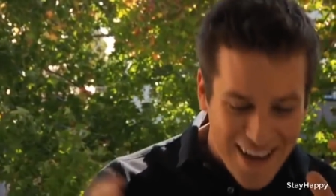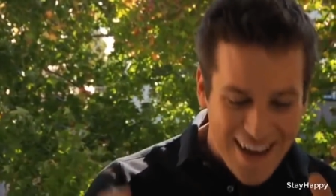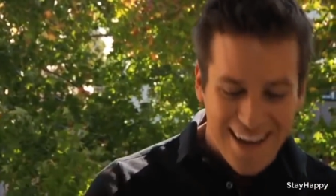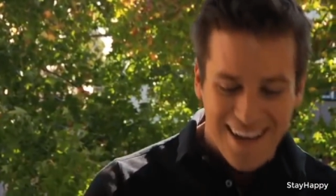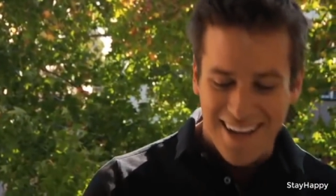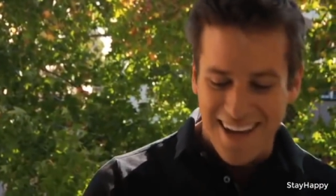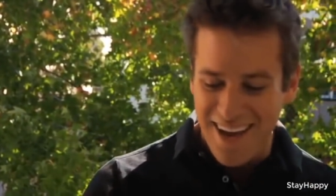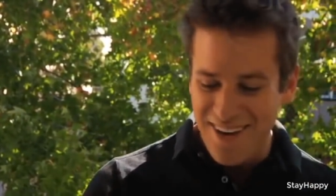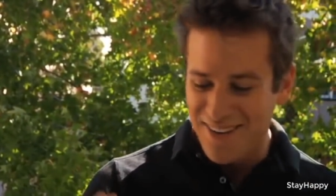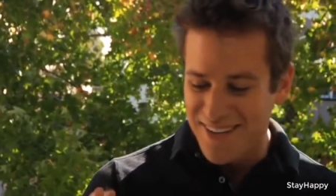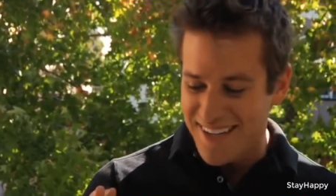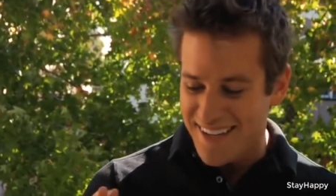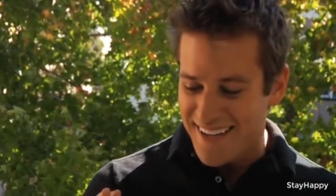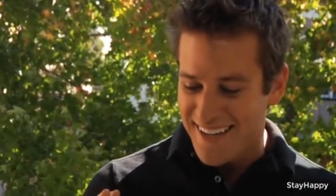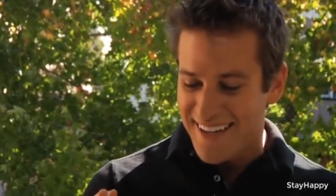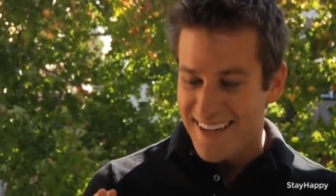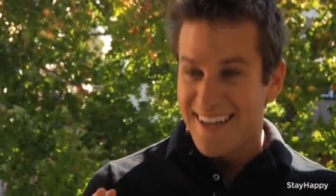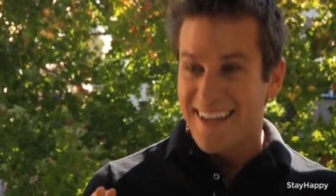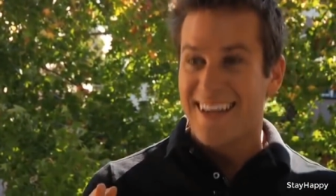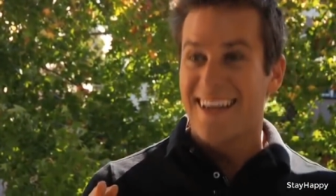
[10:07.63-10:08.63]
okay, you're getting was,
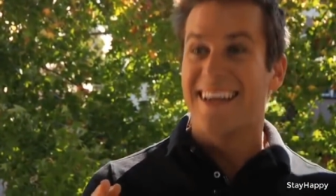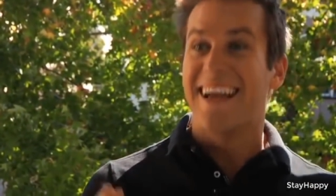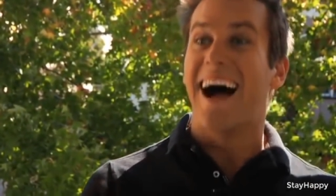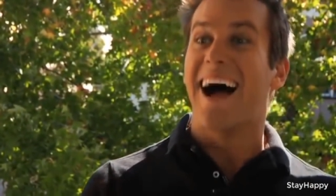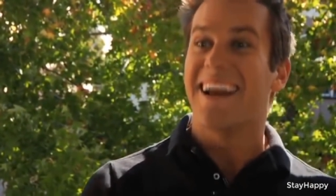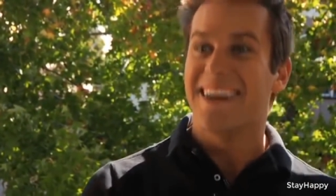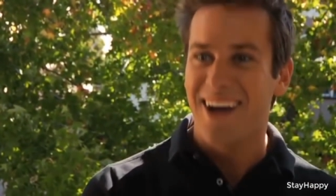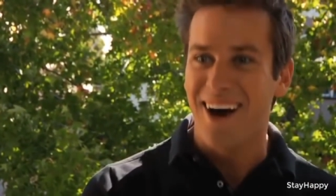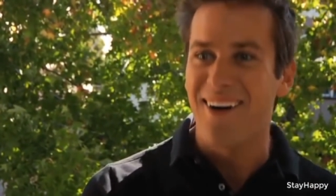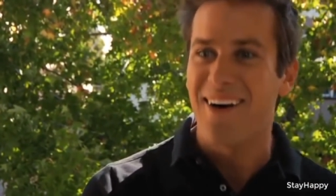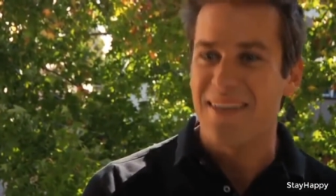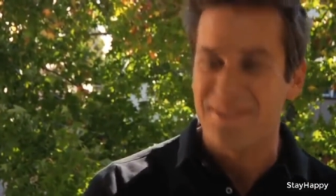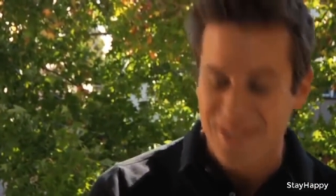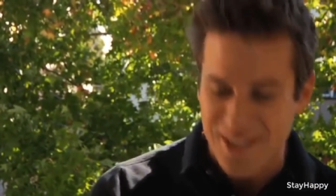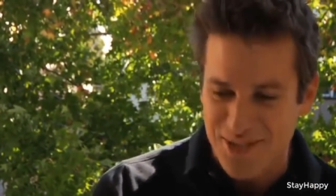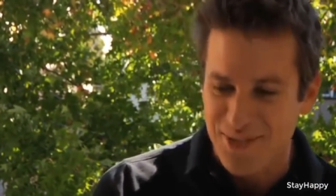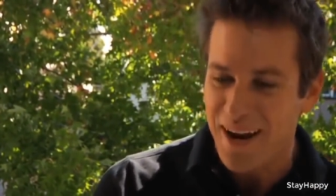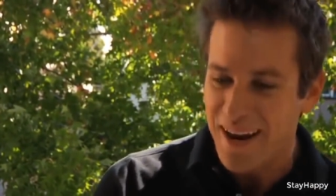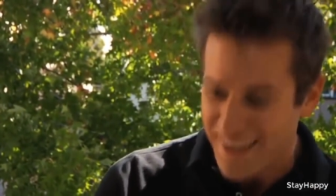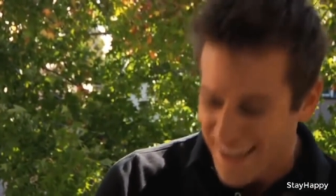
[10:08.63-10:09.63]
younger and younger. I know.
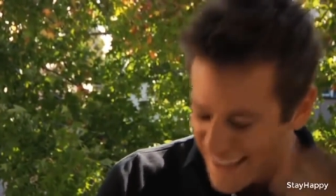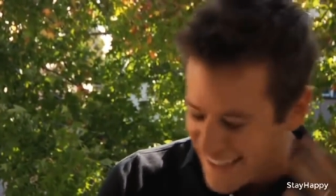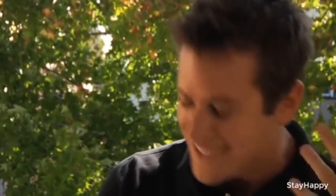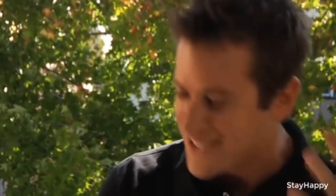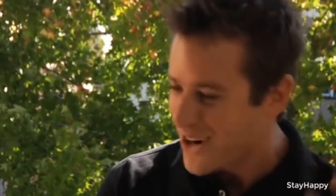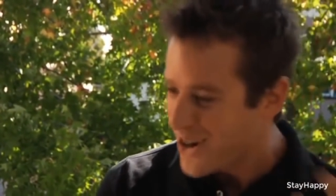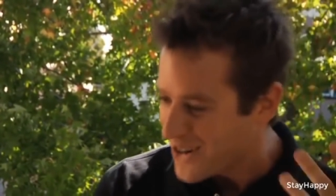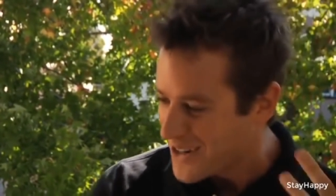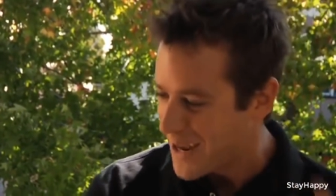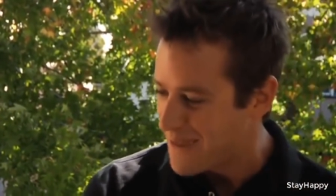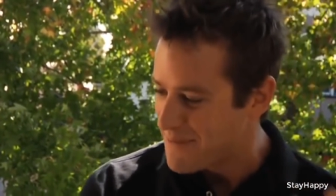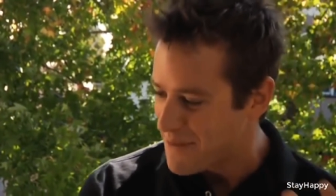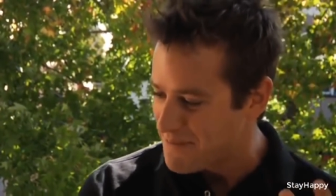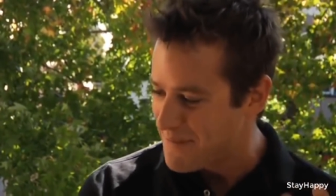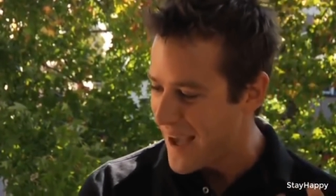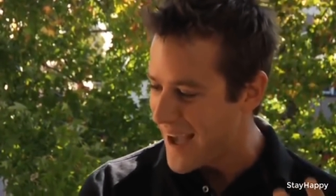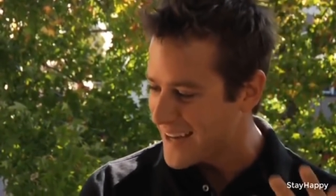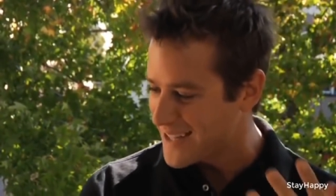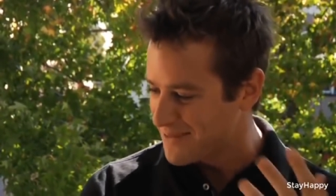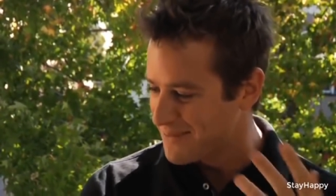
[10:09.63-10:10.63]
I'm just like it's all
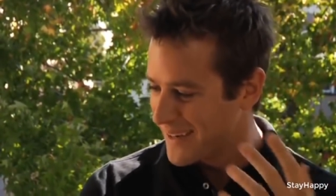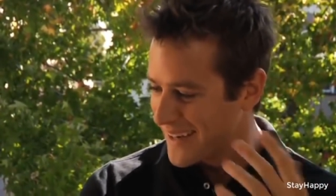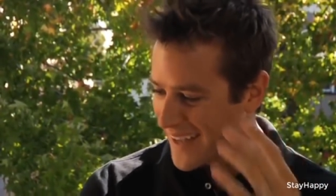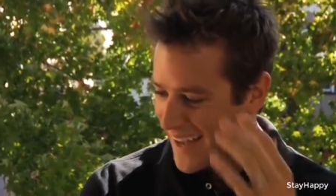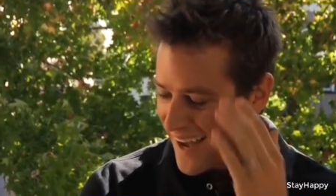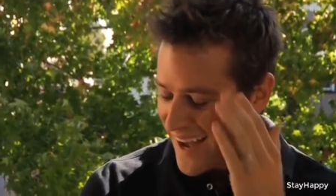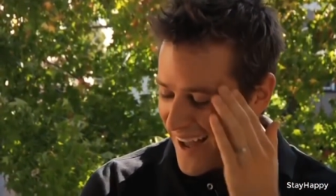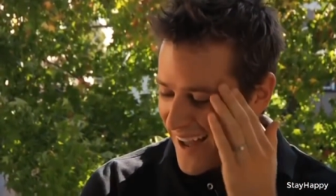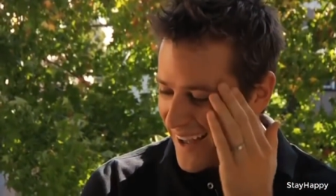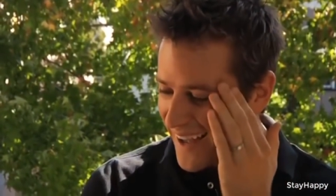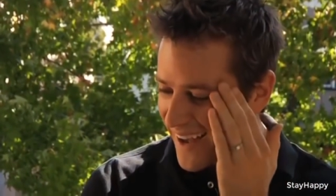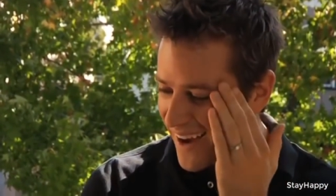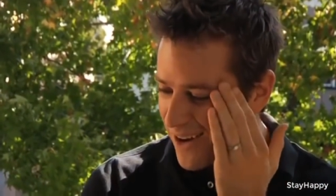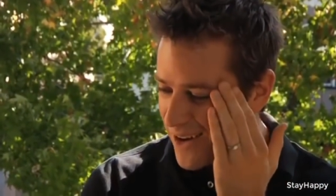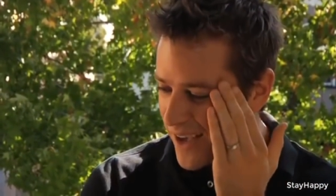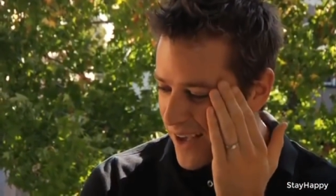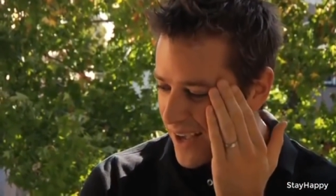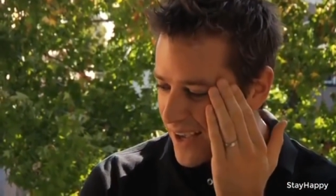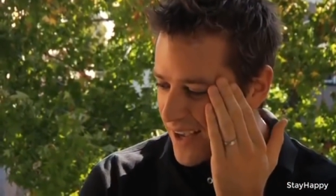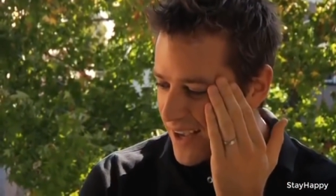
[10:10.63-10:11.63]
coming back to me. Uh,
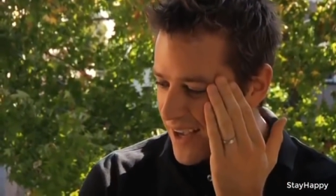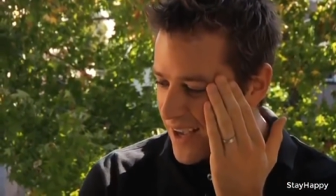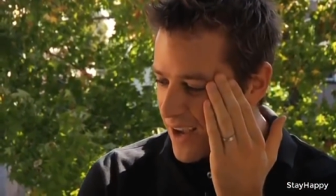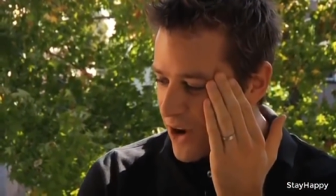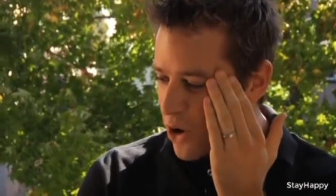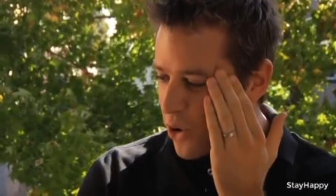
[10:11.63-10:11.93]
okay.